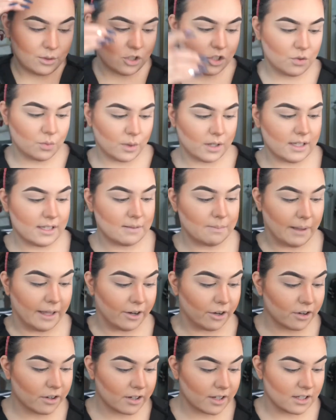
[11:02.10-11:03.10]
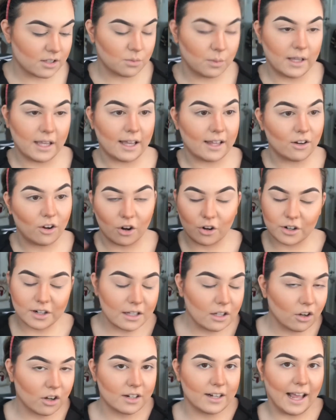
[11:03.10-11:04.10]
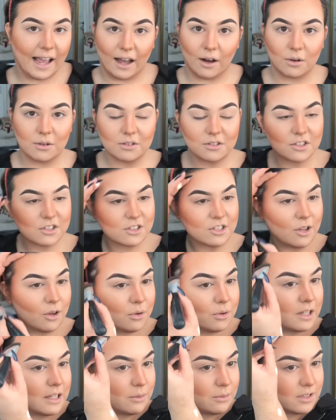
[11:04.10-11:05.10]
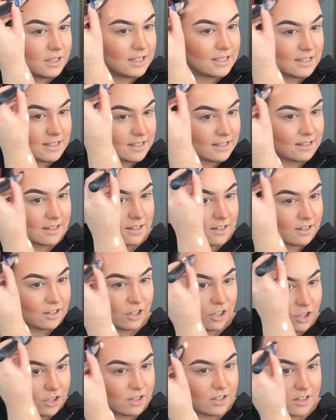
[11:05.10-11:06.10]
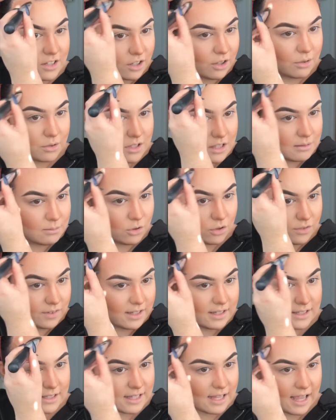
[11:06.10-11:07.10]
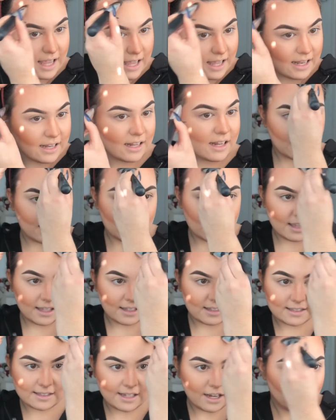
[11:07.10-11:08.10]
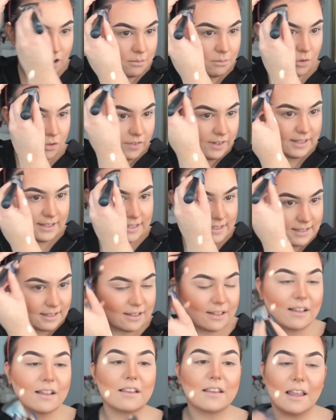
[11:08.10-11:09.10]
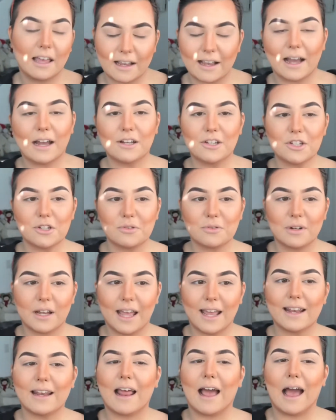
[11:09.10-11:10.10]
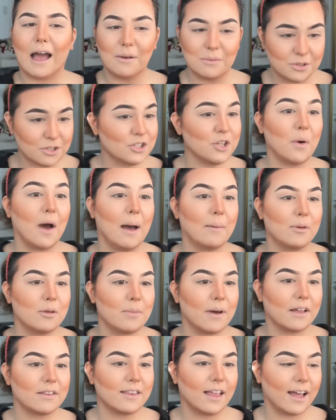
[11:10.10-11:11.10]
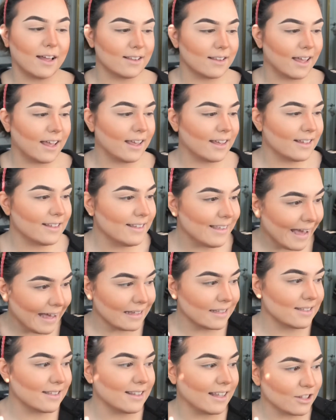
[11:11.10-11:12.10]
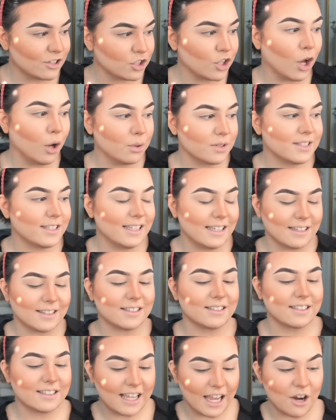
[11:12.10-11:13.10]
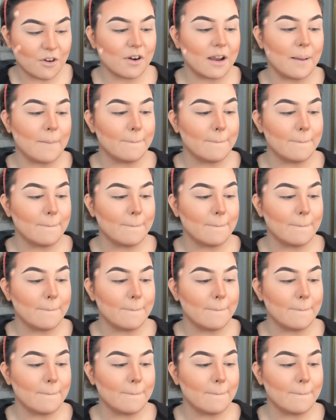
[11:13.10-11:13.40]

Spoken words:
which was better because we had already gone out, so it was good to go to the movies. And he likes scary movies like I do, and I'm so happy about that. Like, yes, let's go see a scary